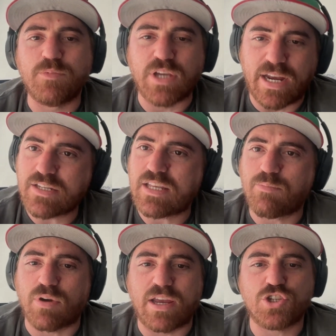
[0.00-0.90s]

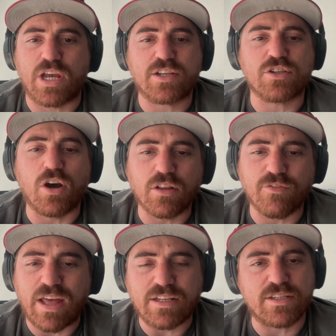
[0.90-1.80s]
Dynasty price checks, all
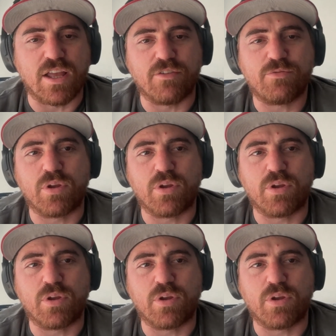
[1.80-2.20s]
of that stuff.